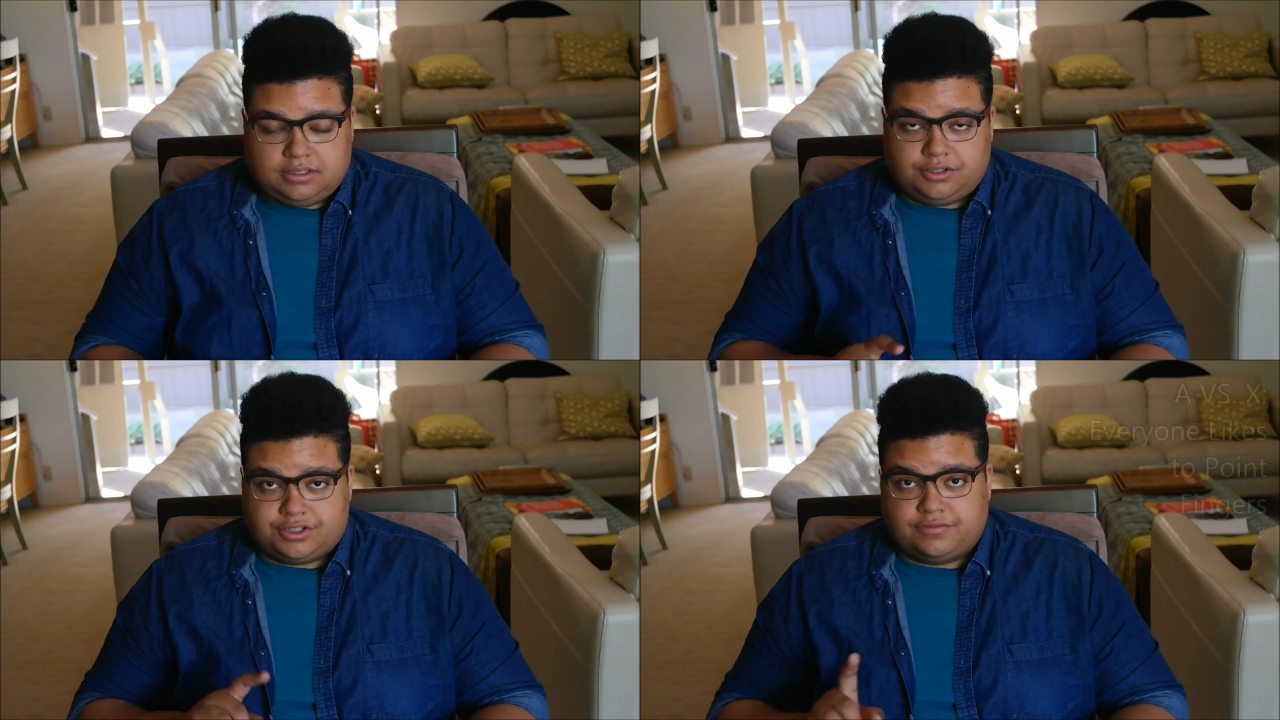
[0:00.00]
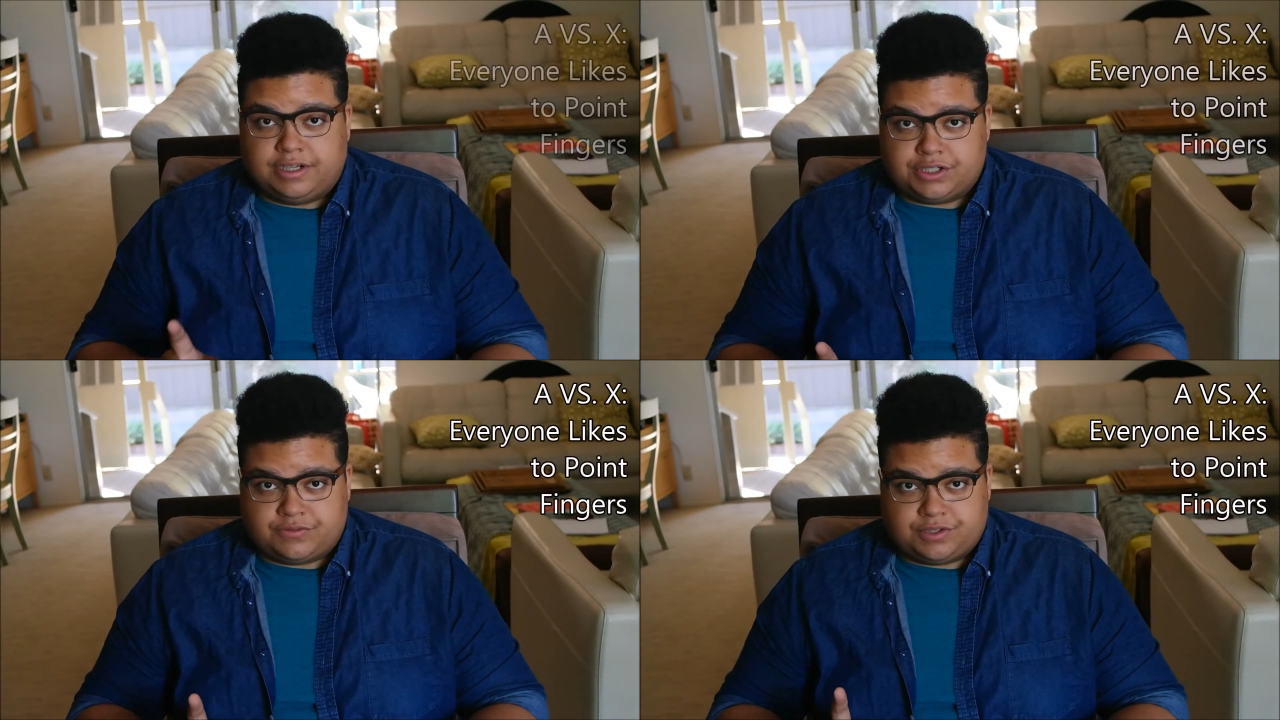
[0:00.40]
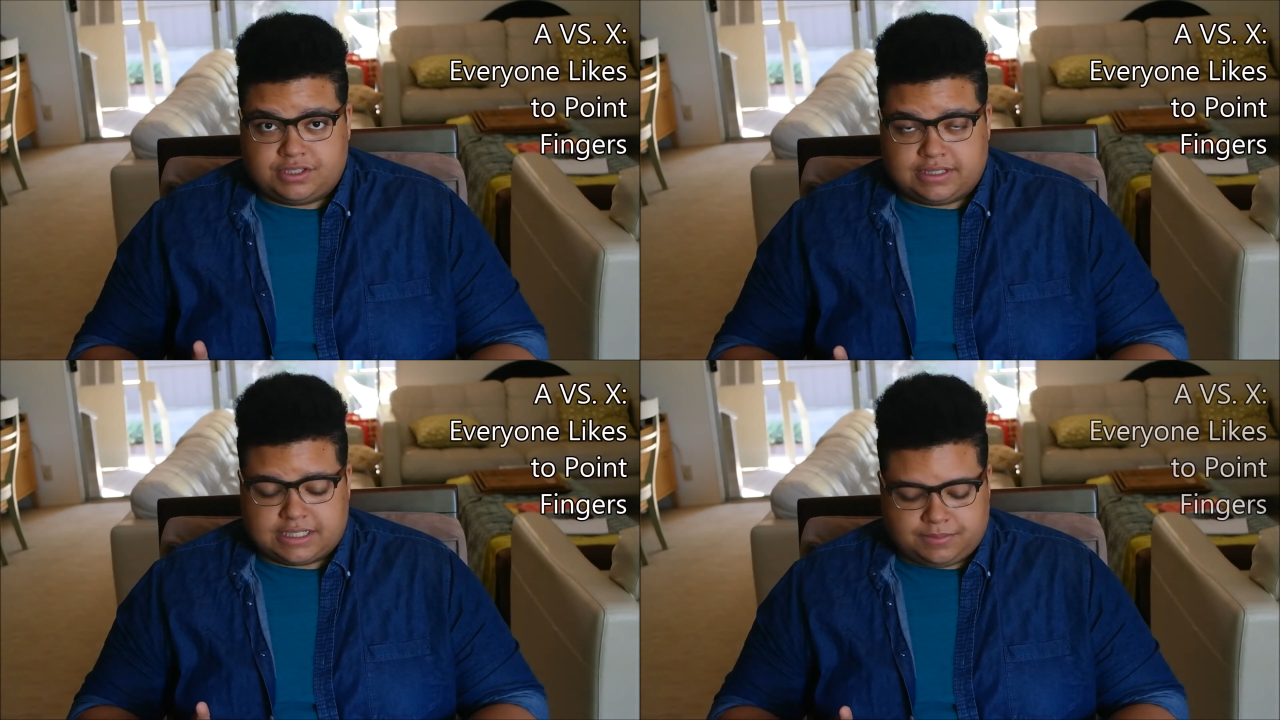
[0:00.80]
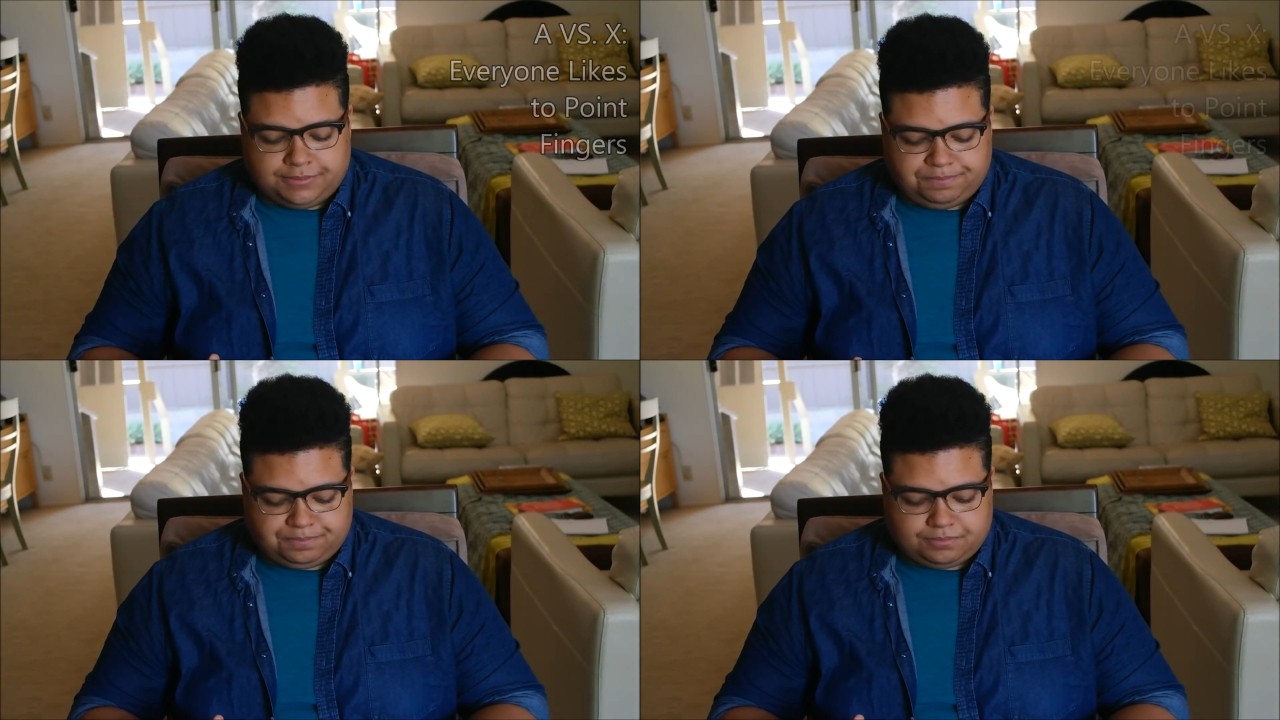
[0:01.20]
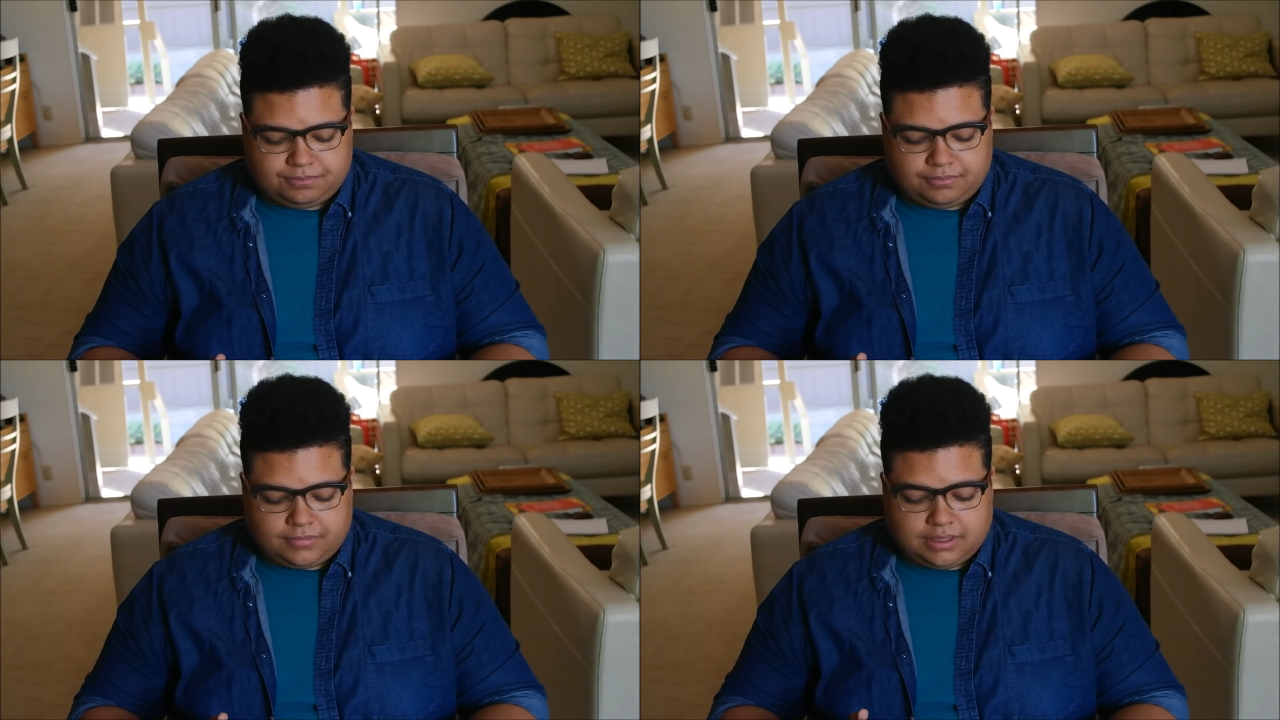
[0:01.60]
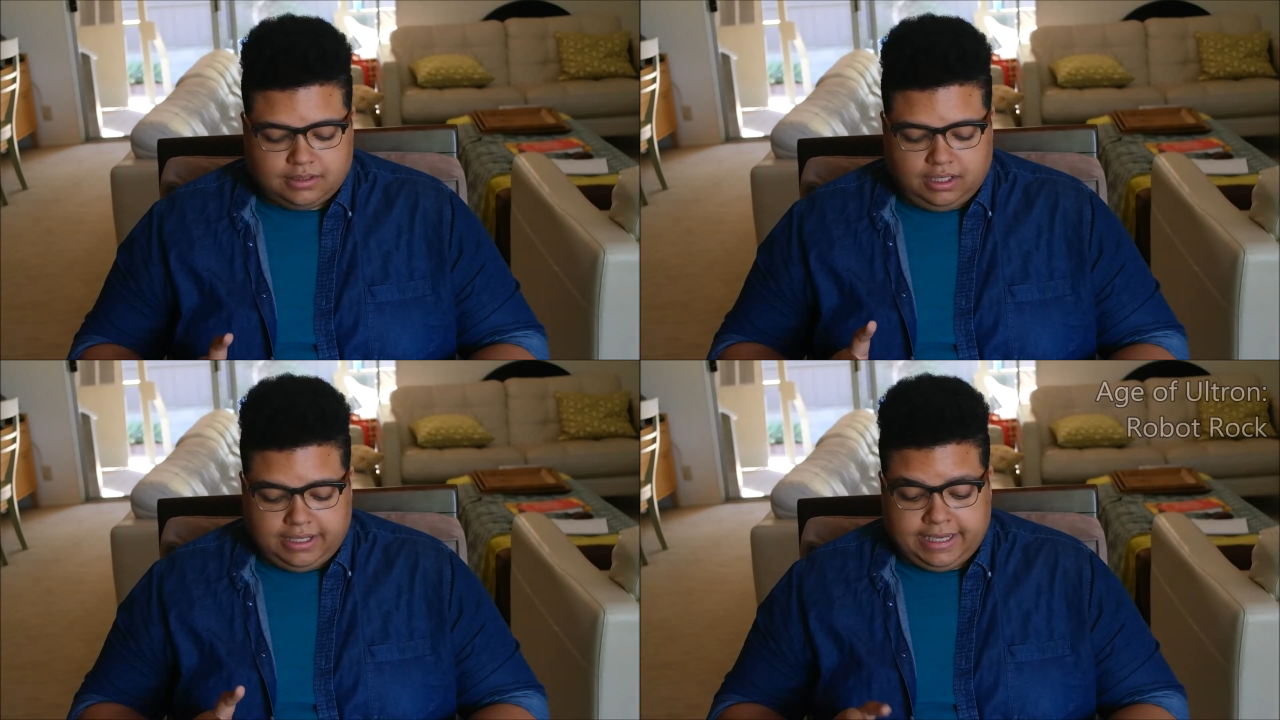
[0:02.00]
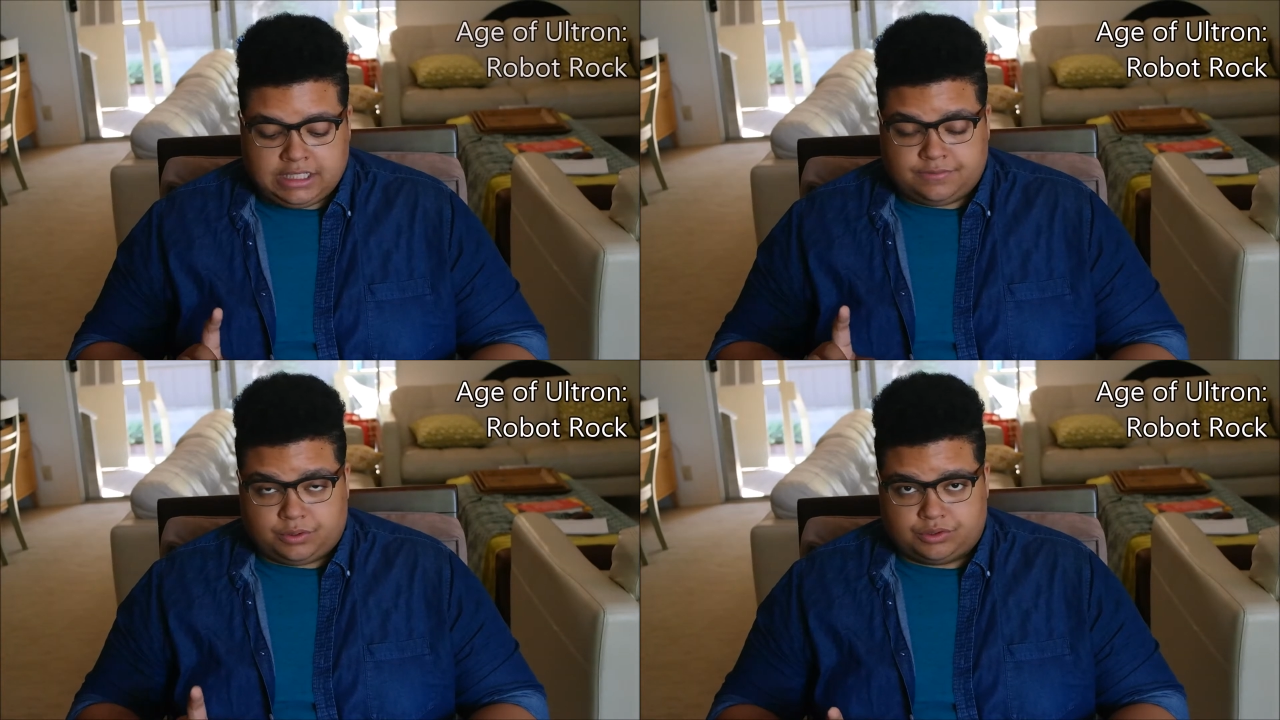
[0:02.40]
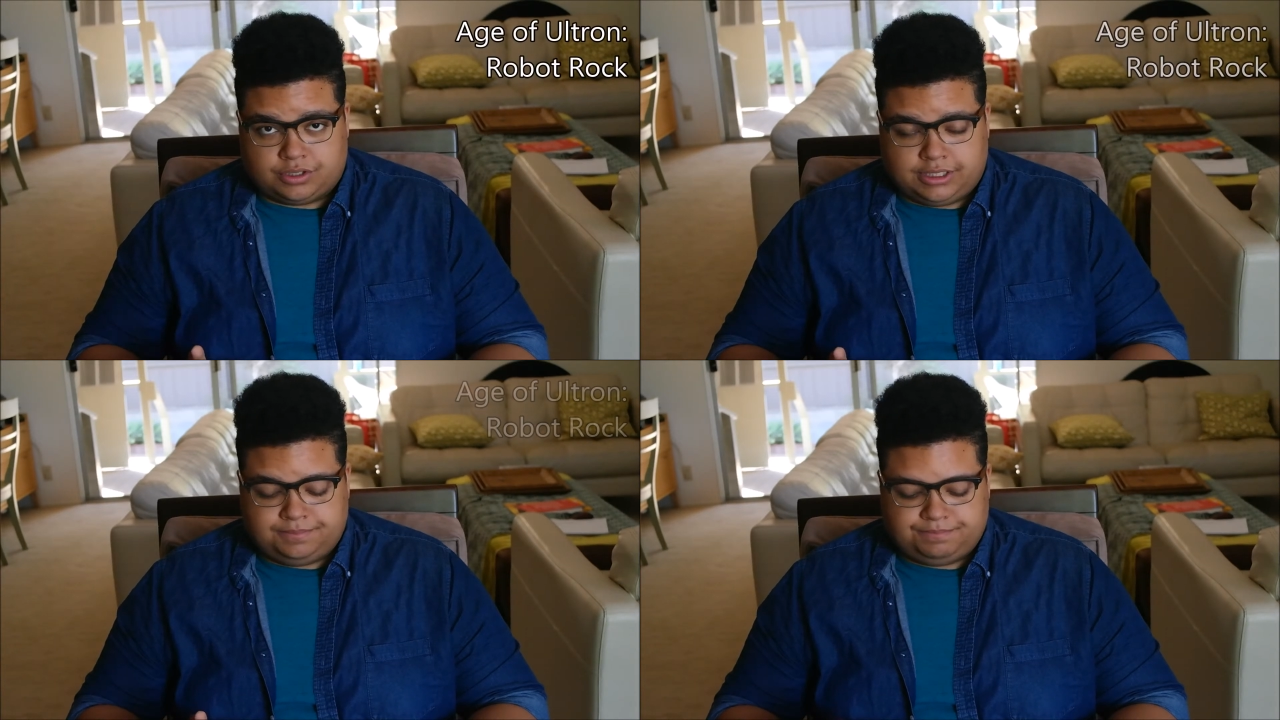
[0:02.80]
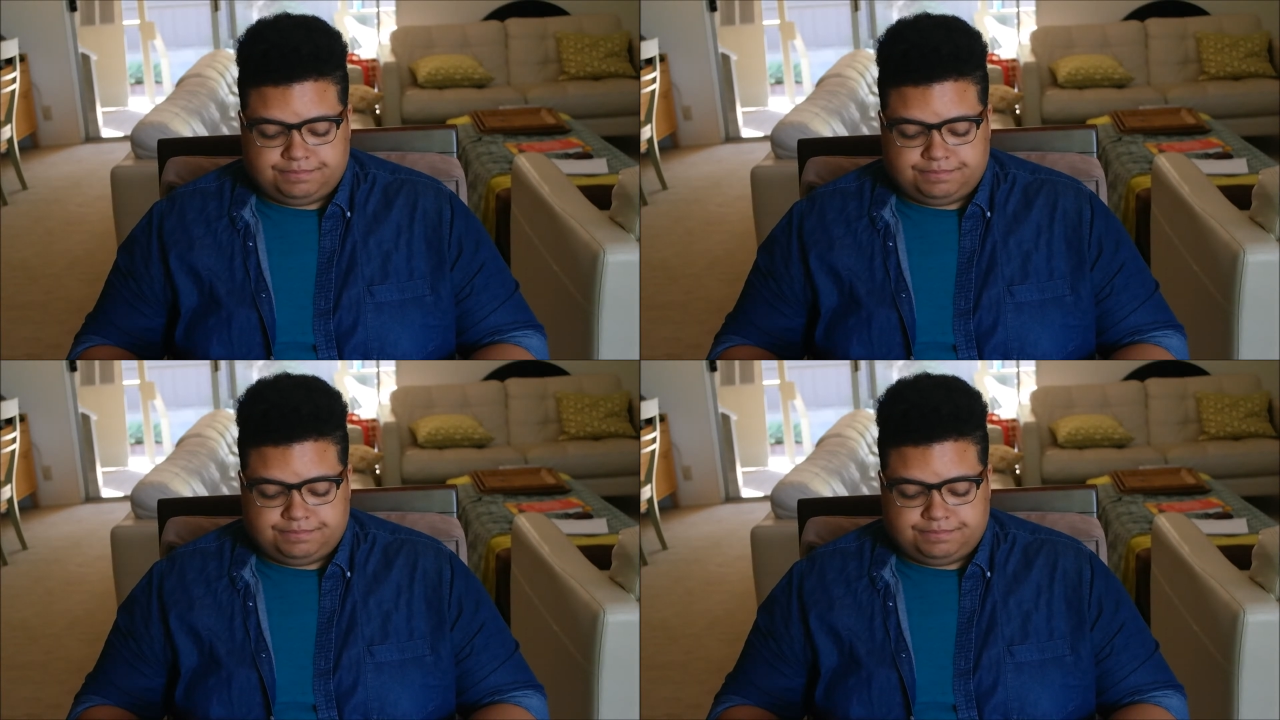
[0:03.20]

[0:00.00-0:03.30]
there's Avengers vs. X-Men, Age of Ultron,